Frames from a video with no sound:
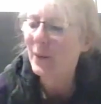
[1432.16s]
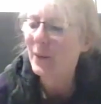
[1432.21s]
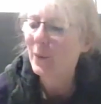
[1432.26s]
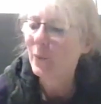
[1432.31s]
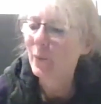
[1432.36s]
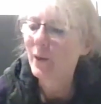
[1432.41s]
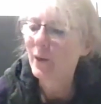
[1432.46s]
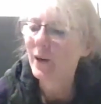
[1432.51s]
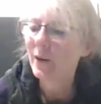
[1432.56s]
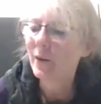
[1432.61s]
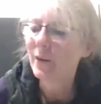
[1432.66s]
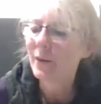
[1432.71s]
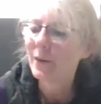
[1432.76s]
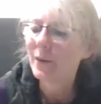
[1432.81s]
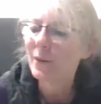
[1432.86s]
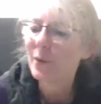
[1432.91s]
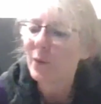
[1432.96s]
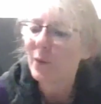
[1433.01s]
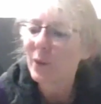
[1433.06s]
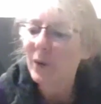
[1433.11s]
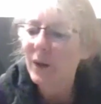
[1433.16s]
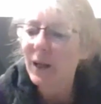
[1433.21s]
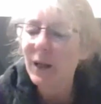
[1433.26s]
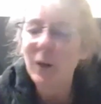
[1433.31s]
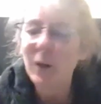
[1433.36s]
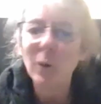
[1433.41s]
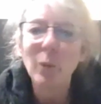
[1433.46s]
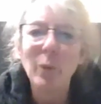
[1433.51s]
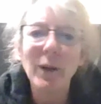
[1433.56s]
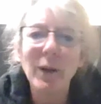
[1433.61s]
we're in
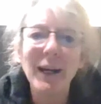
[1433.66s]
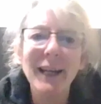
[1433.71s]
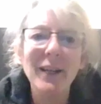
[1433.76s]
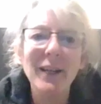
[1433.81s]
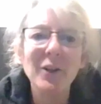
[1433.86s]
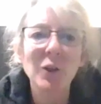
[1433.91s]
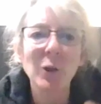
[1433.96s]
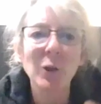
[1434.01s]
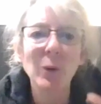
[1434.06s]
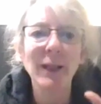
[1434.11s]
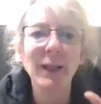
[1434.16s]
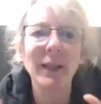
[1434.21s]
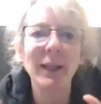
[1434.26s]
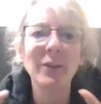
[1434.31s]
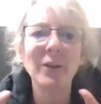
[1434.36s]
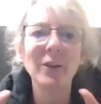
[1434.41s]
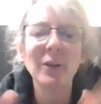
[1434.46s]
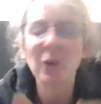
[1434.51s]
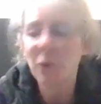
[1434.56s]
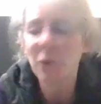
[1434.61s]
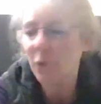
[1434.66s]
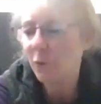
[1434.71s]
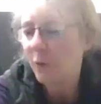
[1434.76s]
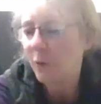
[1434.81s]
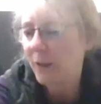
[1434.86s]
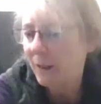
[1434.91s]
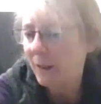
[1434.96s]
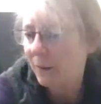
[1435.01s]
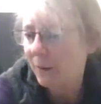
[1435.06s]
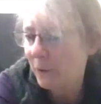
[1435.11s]
a way tuning into the
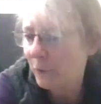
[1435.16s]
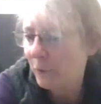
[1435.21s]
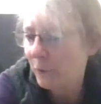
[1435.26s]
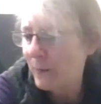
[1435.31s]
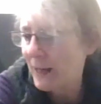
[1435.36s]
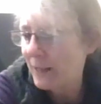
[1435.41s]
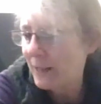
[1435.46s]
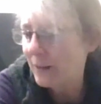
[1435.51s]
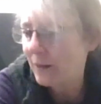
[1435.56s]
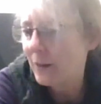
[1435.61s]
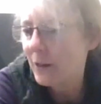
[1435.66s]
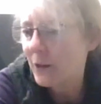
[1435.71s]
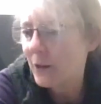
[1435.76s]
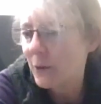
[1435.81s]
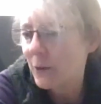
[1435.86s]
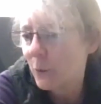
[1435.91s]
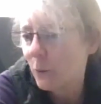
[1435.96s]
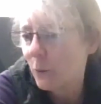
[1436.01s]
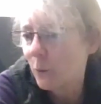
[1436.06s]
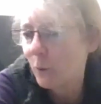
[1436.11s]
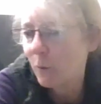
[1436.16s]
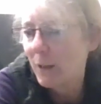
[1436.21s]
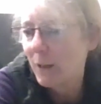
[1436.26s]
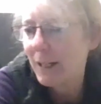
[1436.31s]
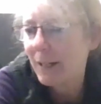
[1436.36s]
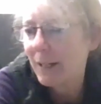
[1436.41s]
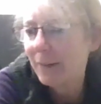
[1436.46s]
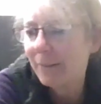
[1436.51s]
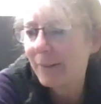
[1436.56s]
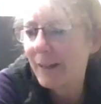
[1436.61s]
field of metta that's
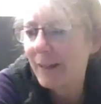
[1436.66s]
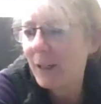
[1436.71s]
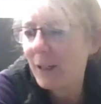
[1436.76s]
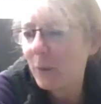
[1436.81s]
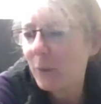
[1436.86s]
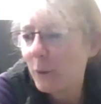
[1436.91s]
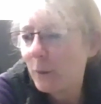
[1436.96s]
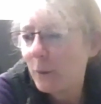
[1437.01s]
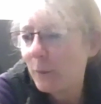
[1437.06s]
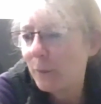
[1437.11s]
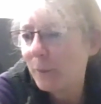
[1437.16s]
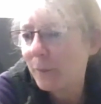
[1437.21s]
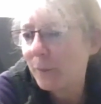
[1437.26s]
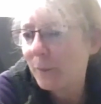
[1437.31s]
already available.